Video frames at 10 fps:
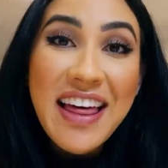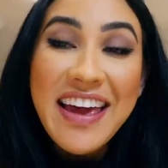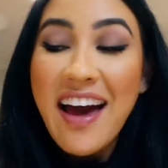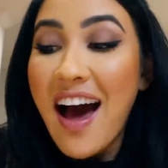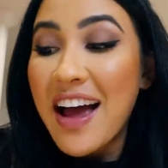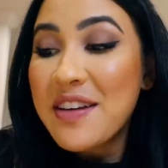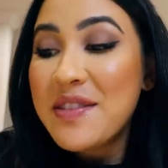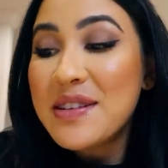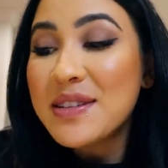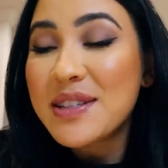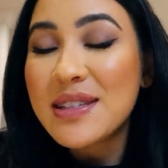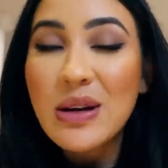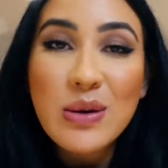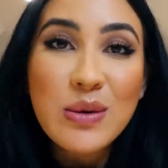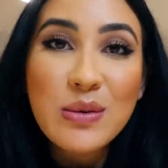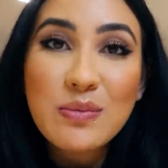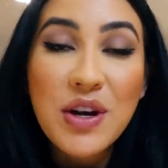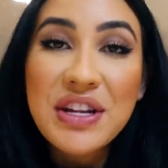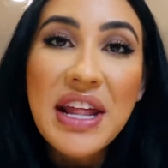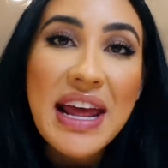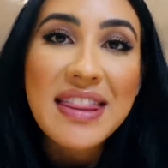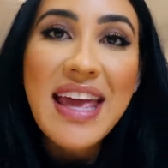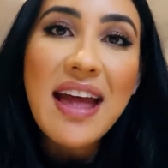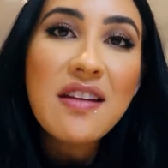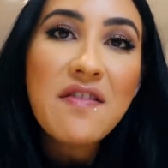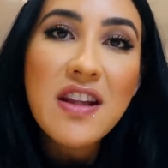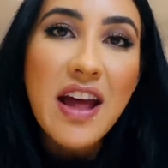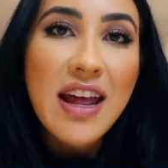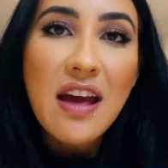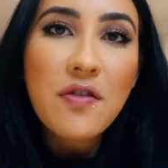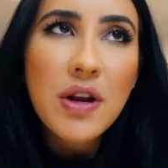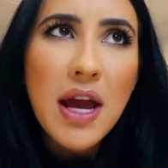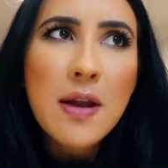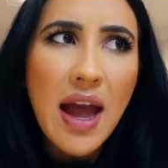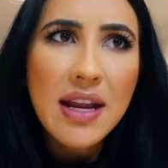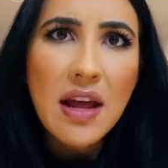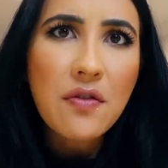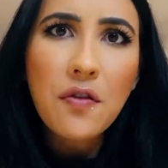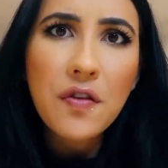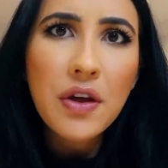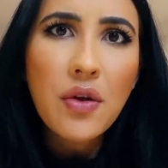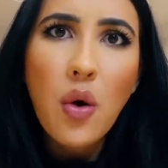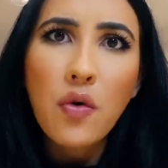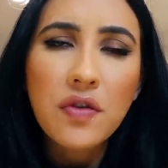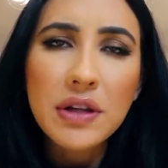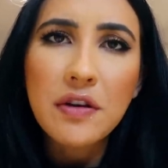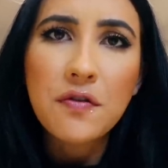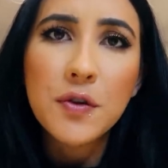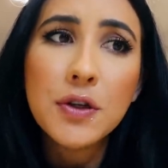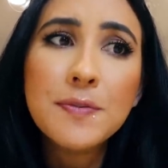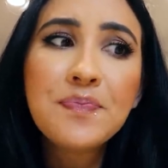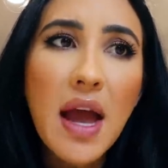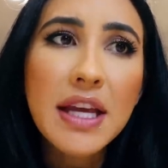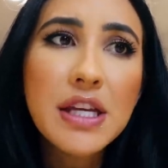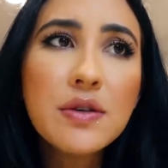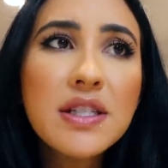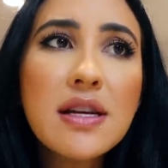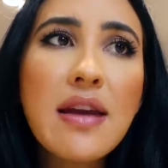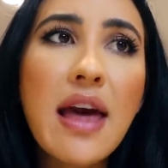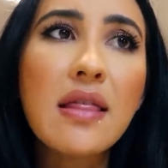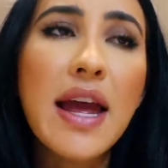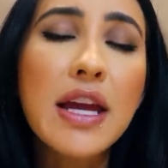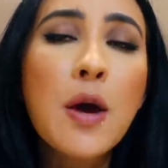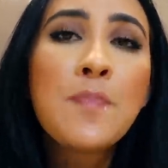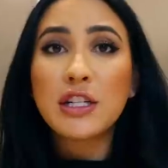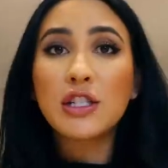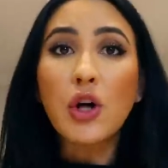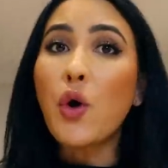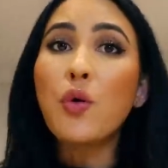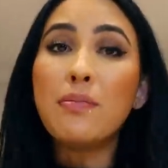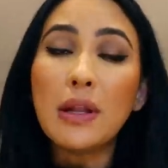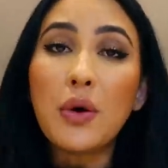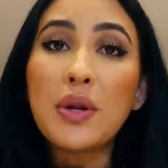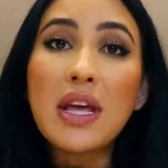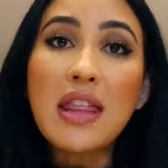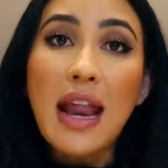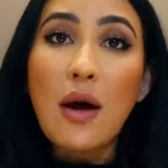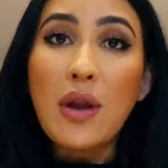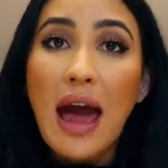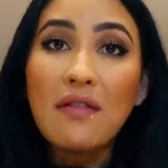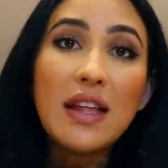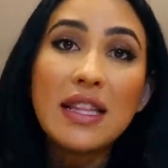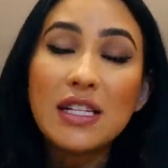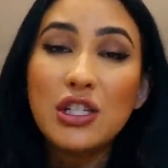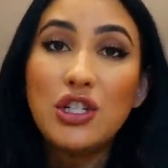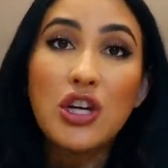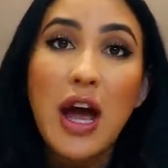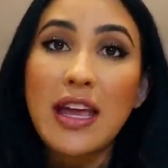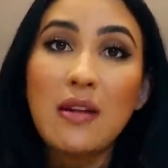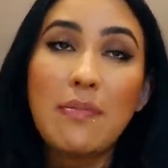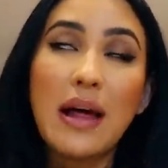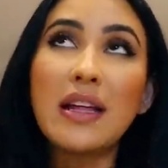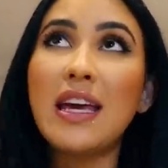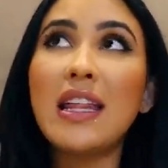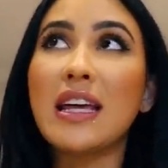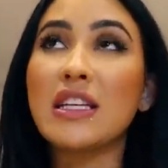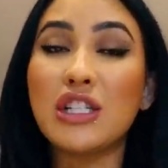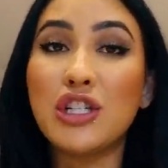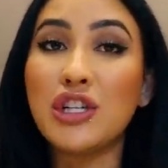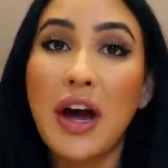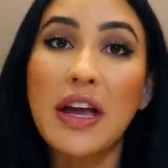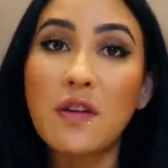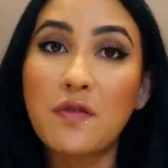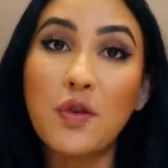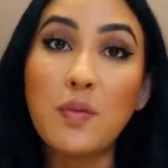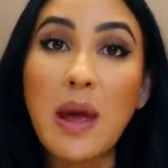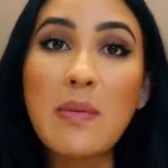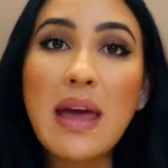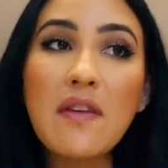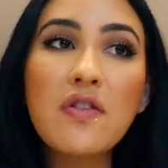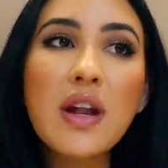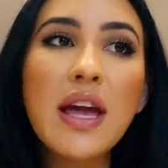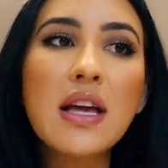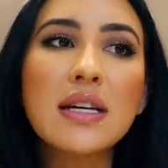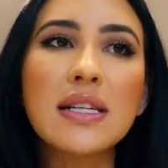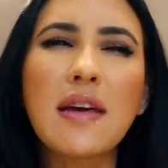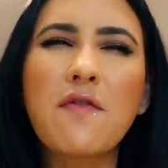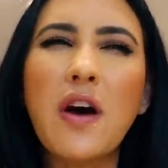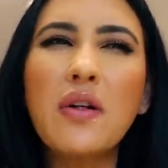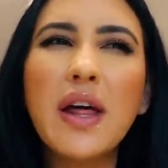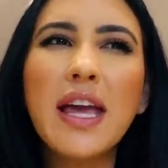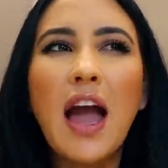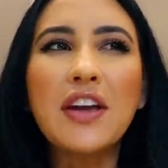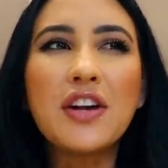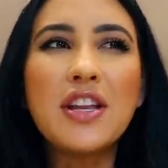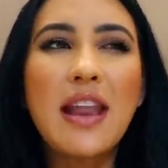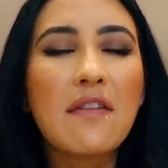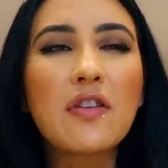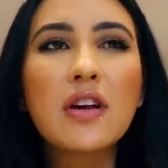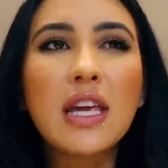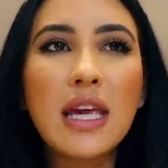like, I feel so good. Like, at the end of the night, every night, I never feel overly full. I used to get, like, so bloated that I would have, like, this giant belly, like, this giant food baby every night, because I felt like I could never